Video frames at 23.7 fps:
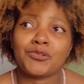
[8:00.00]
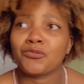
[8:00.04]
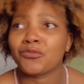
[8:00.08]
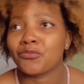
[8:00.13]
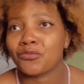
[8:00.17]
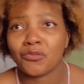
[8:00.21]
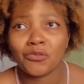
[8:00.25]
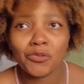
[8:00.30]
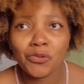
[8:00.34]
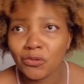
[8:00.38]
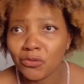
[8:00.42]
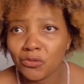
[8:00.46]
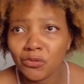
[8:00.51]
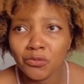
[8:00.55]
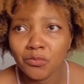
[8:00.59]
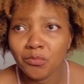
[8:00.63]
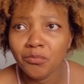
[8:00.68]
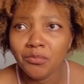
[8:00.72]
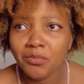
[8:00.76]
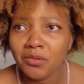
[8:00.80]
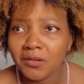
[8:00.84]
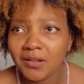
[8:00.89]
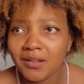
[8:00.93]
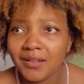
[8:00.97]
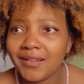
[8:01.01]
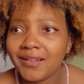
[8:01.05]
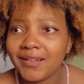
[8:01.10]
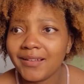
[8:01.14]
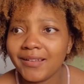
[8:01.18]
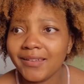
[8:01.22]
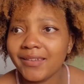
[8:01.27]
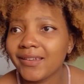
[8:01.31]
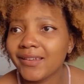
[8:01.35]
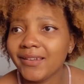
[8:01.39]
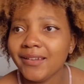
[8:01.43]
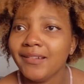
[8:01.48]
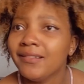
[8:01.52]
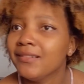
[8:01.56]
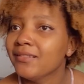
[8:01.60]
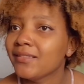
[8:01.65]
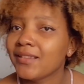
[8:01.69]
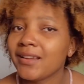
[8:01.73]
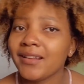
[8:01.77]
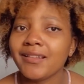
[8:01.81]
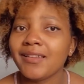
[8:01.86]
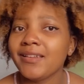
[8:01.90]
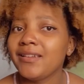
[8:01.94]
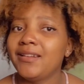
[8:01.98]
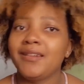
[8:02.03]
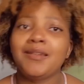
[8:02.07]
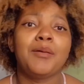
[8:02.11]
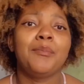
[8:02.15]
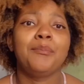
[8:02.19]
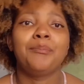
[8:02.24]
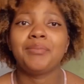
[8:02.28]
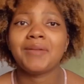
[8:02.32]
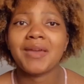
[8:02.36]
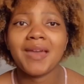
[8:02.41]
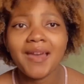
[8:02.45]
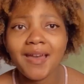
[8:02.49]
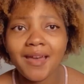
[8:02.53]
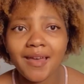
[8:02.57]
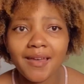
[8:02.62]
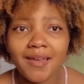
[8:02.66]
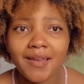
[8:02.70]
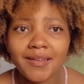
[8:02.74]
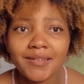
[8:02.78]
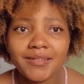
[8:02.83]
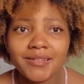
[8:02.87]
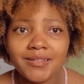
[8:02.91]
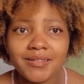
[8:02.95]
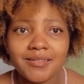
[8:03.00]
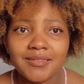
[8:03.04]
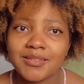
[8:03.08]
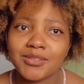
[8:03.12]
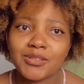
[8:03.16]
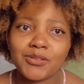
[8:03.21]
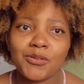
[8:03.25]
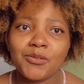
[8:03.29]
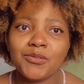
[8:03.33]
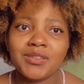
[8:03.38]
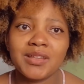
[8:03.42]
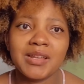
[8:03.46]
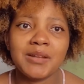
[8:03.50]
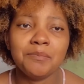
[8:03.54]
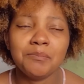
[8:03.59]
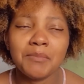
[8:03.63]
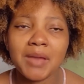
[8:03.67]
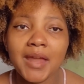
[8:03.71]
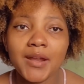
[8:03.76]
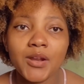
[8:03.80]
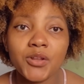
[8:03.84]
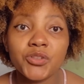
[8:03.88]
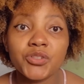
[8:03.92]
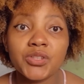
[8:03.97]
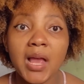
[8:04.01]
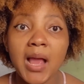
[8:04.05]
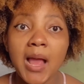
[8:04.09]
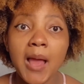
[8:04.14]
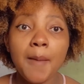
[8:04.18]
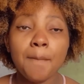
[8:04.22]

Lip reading: room, like, in the bed, that's all that matters.